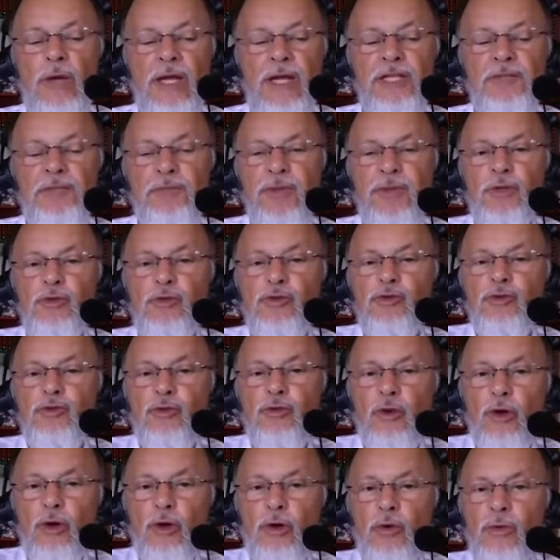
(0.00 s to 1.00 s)
So
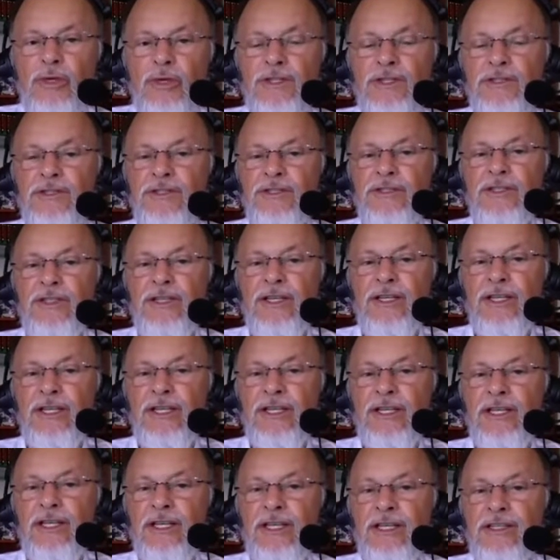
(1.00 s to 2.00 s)
people
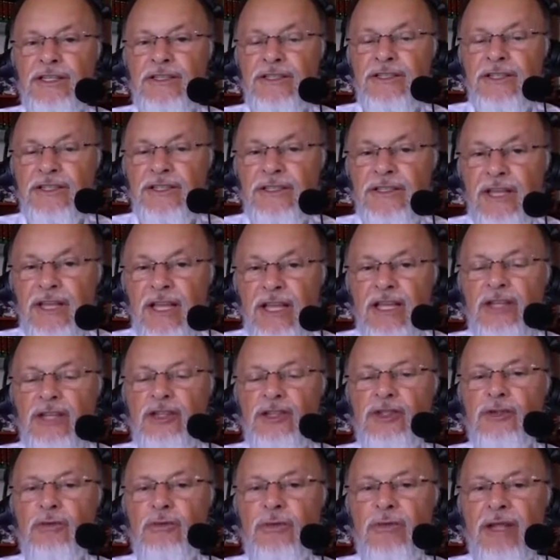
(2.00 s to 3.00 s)
who allow
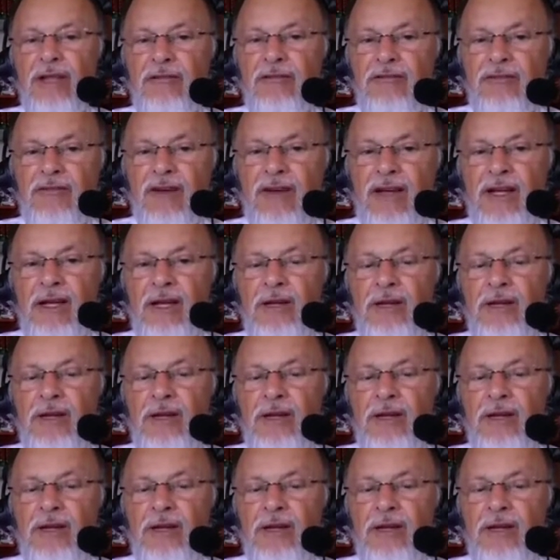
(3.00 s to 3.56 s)
themselves